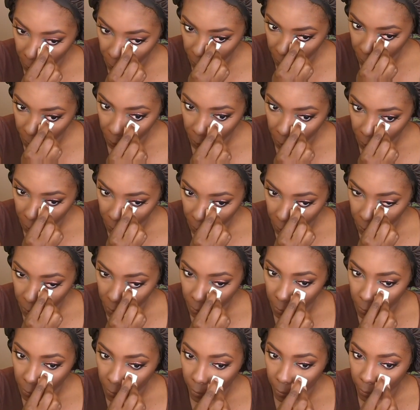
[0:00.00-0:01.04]

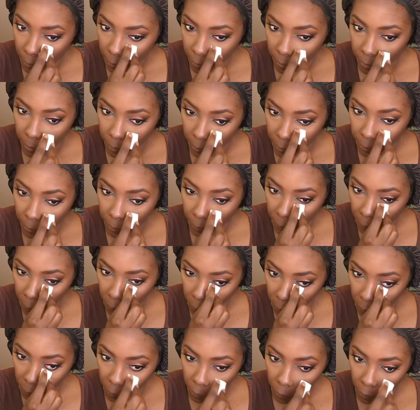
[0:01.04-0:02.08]

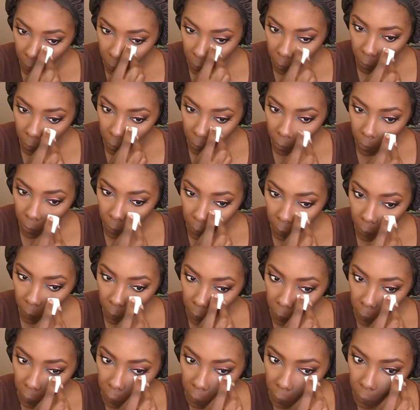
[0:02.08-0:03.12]

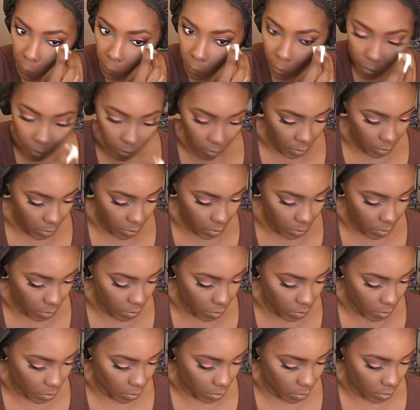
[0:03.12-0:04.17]

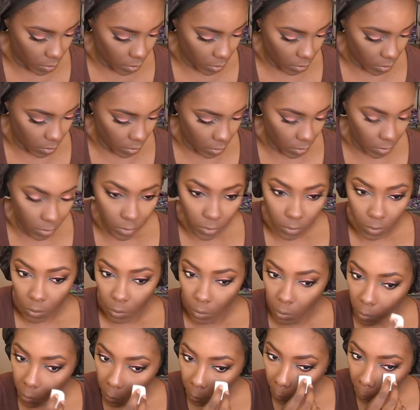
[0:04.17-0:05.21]

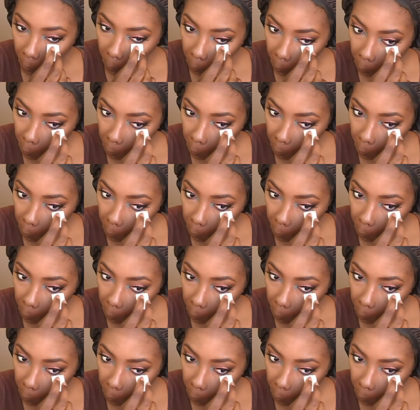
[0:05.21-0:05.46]
(silence)